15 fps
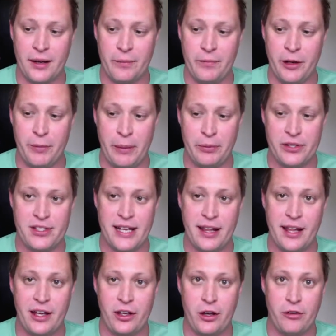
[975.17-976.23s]
people say,
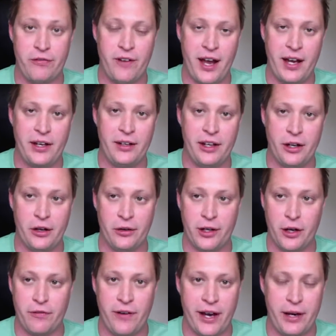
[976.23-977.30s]
like, go find
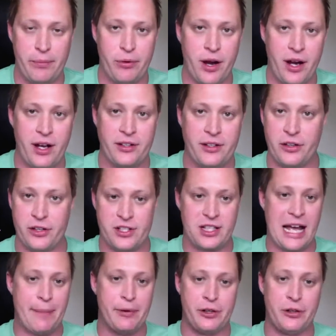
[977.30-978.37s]
a product and just
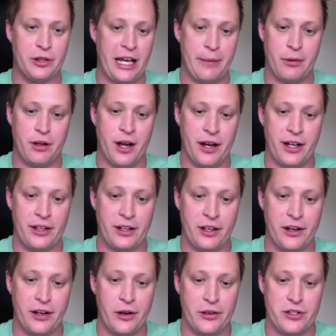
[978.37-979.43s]
slap a new label on
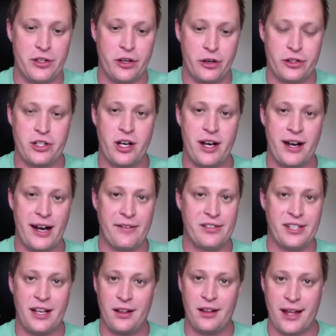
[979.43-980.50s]
it. So you're talking, and I
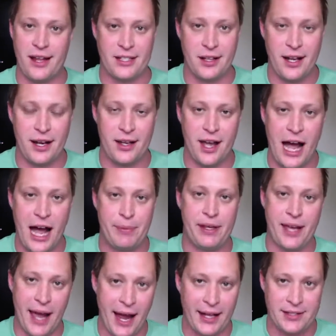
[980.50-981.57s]
see it's a lot of
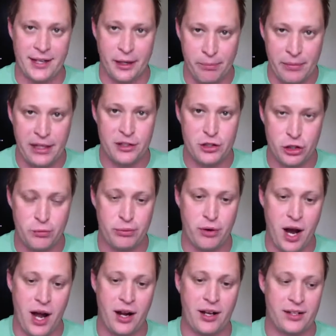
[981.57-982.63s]
copycats, like Me Too
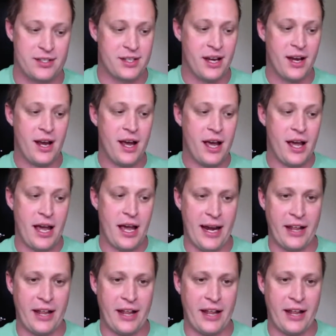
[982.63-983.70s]
products. And
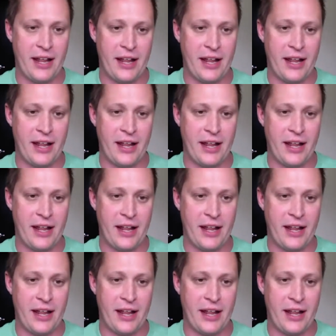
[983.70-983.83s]
I think it's